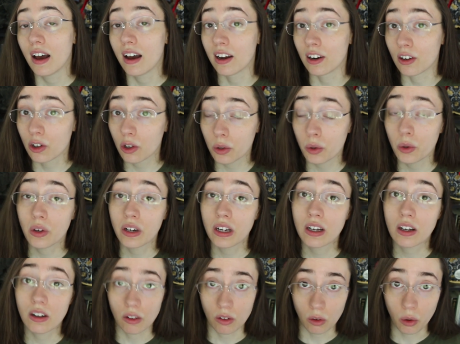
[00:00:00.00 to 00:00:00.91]

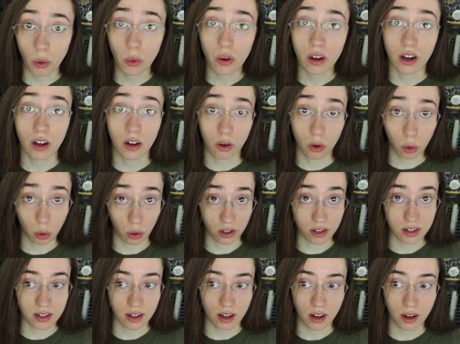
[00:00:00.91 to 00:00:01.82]
including Luca
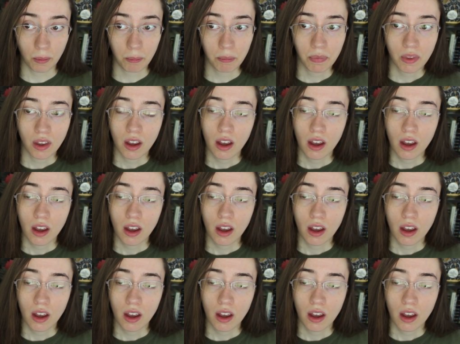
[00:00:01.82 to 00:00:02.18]
Corta